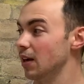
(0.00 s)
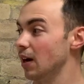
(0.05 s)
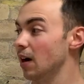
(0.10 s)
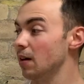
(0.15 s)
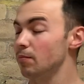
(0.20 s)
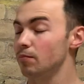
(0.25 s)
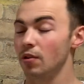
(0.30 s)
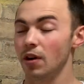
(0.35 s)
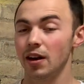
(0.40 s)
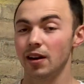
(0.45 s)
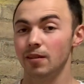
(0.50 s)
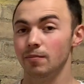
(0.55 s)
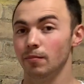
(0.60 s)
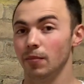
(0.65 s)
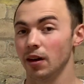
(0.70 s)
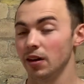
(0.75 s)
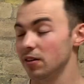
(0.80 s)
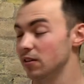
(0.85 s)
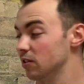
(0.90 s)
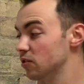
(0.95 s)
our bread and
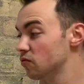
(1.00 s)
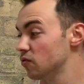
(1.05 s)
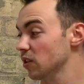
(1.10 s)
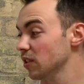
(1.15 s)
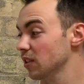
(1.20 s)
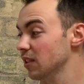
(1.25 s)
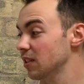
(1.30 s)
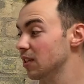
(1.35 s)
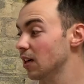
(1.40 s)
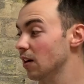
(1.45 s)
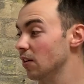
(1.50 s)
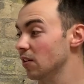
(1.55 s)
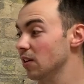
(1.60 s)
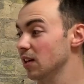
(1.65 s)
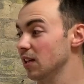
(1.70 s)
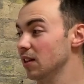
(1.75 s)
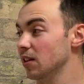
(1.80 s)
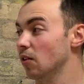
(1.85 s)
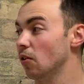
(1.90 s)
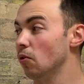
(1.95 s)
butter is really
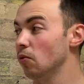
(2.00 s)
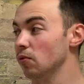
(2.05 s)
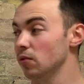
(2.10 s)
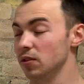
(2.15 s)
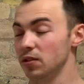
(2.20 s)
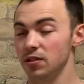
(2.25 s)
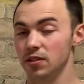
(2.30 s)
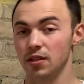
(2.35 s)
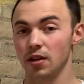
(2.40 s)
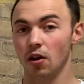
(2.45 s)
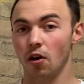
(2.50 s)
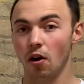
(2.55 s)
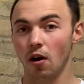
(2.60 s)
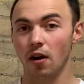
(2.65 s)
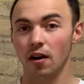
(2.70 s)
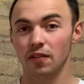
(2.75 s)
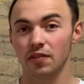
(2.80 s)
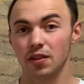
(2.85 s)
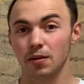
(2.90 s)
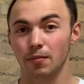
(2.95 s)
targeting the owners
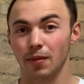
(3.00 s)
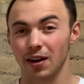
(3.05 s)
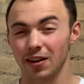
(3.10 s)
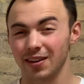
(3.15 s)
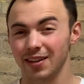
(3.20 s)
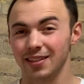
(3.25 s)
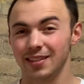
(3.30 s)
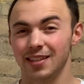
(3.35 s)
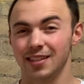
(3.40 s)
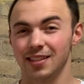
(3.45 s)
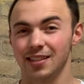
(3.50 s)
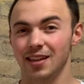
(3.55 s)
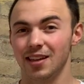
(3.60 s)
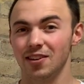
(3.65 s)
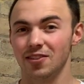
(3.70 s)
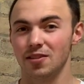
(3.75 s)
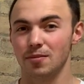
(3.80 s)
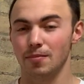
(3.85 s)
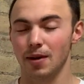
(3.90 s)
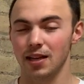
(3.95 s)
off the market to secure
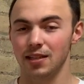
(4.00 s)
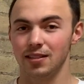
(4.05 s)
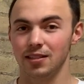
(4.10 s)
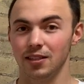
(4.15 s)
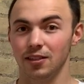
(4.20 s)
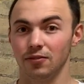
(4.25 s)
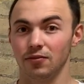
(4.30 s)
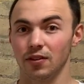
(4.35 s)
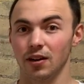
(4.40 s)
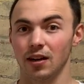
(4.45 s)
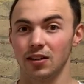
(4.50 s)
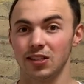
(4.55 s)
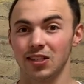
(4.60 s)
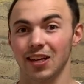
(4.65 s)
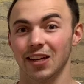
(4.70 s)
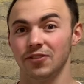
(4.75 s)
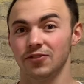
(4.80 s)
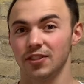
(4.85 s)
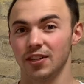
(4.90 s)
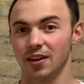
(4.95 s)
the best deal for
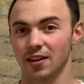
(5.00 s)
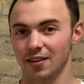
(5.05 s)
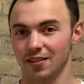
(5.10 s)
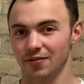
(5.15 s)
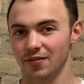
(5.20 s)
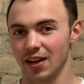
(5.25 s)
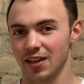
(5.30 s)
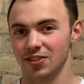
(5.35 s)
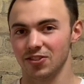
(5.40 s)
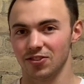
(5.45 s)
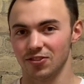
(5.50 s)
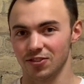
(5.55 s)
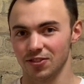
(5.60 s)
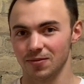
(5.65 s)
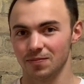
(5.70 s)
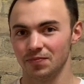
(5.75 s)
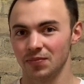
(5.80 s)
ourselves and our investors.